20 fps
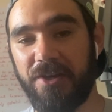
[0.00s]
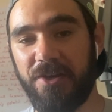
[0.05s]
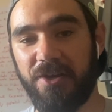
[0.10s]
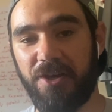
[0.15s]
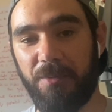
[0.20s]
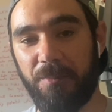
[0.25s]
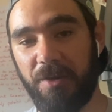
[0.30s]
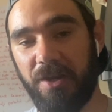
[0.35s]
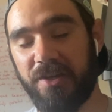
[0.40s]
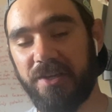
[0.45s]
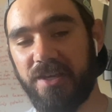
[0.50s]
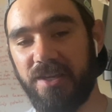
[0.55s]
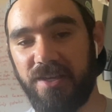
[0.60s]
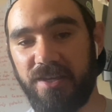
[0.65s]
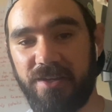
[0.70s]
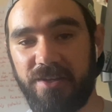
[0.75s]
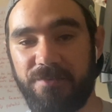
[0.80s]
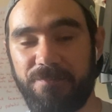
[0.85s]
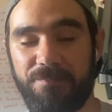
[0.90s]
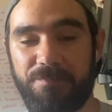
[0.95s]
I'm
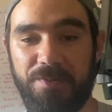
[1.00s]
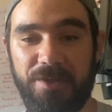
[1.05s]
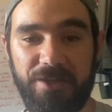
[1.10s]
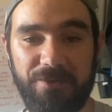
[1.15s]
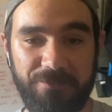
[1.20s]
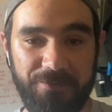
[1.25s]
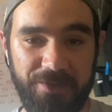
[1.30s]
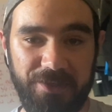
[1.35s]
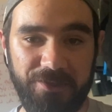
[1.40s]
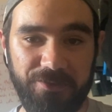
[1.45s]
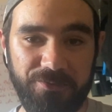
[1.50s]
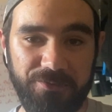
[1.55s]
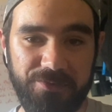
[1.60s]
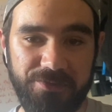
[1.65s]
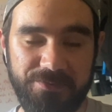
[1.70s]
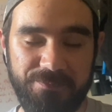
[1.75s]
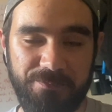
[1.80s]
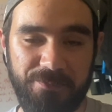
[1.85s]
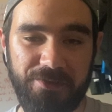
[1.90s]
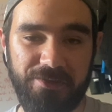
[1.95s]
lucky at Peterfield,
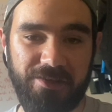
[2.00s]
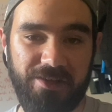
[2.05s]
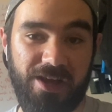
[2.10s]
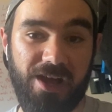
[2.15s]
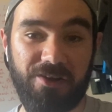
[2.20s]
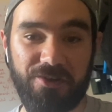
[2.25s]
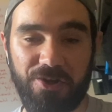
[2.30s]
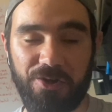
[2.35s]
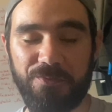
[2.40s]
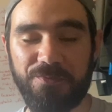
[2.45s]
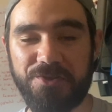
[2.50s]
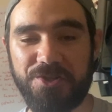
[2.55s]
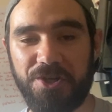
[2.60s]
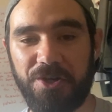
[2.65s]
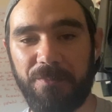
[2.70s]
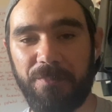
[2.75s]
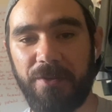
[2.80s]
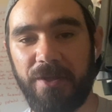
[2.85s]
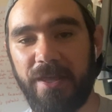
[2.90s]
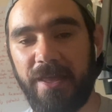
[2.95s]
our golf
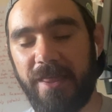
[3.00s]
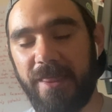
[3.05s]
shop,